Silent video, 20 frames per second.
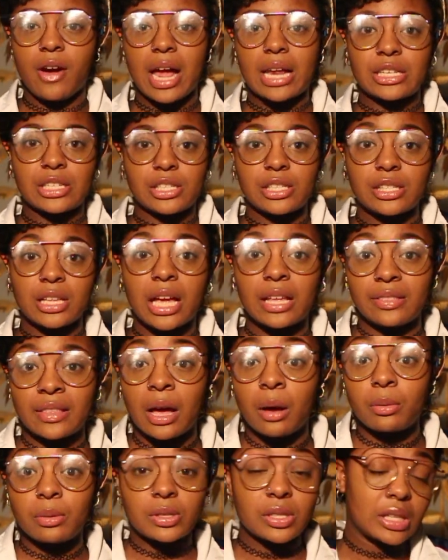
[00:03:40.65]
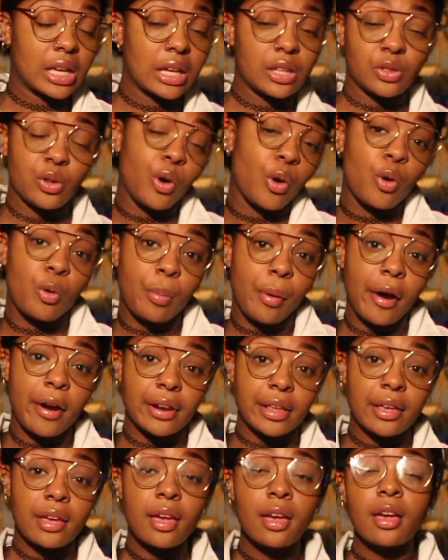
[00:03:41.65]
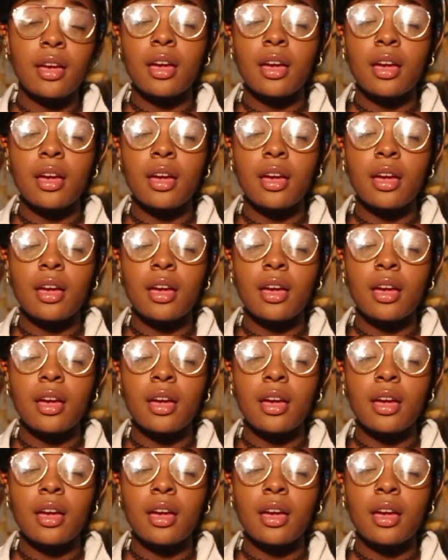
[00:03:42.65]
I just thought that was like the whole party.